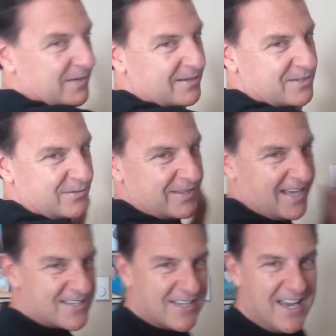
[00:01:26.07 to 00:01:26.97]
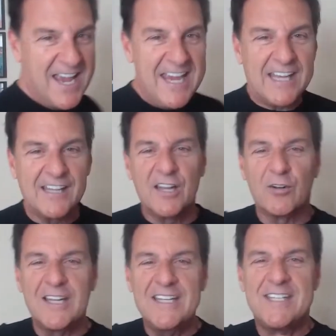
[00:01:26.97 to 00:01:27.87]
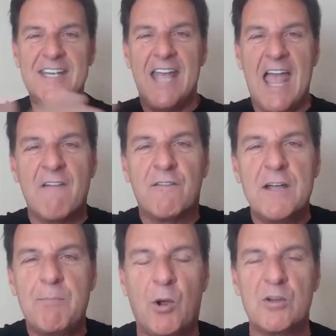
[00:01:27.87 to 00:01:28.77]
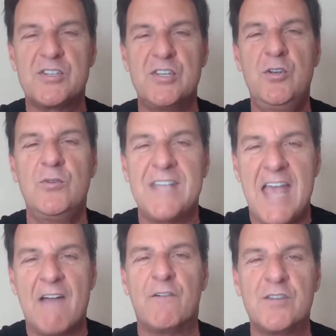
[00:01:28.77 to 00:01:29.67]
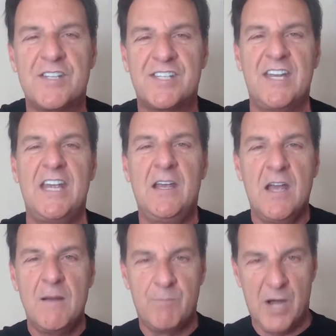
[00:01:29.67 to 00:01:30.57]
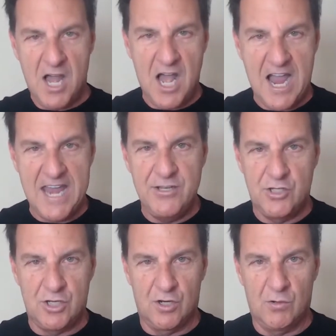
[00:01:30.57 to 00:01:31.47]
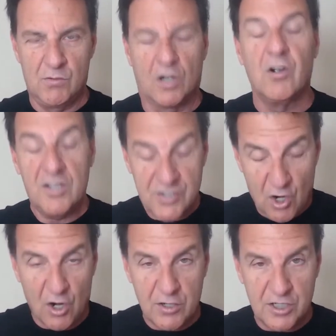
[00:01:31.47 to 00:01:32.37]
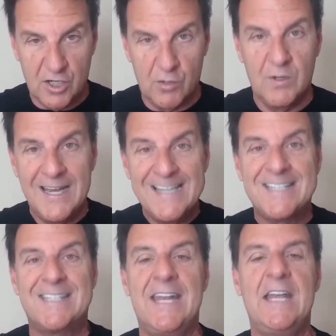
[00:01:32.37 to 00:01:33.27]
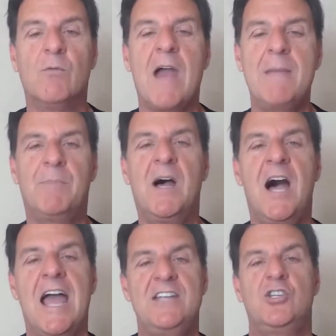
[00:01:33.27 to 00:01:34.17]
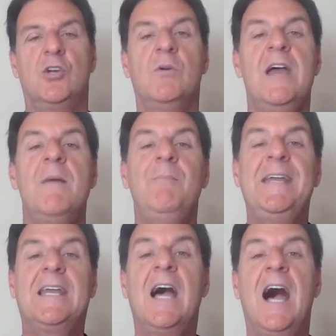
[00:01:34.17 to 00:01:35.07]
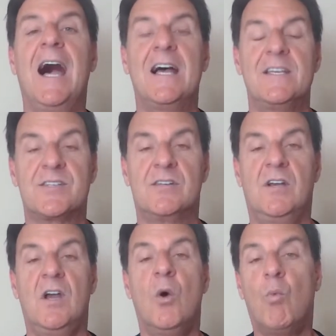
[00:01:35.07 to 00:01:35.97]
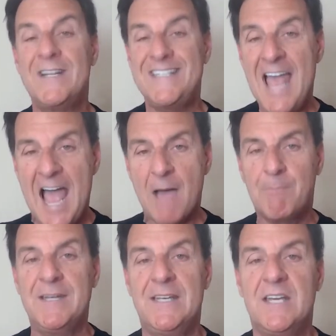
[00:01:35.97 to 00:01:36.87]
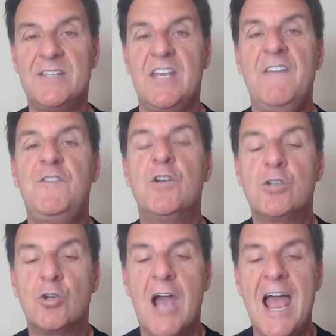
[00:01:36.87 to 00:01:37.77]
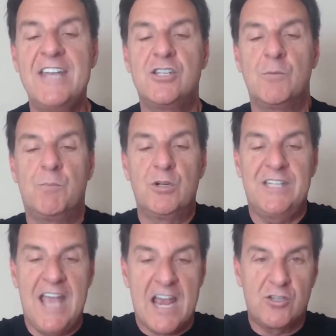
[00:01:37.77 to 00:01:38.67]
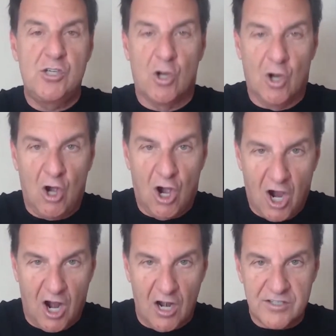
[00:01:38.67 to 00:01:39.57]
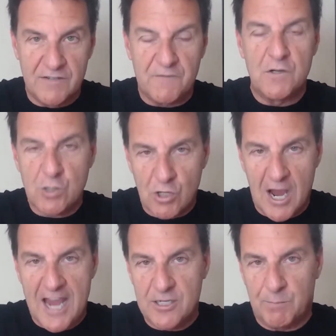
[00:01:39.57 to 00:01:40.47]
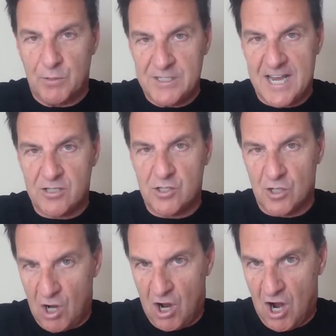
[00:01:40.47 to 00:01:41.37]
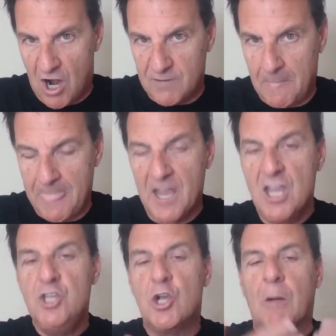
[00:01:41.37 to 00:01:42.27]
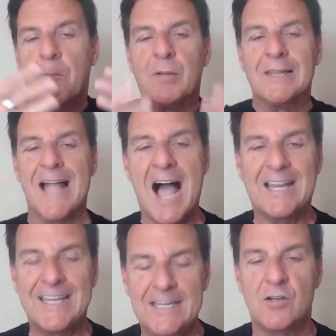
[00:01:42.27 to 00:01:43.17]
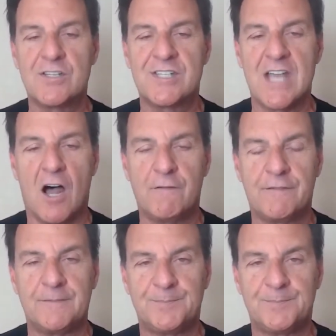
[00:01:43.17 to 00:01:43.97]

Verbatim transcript: i'm going to do this he can literally see every person who's ever sitting behind you or has hurt you sitting right behind you because what's happened is if you're trying to protect your heart if you're trying to protect your heart you're blocking yourself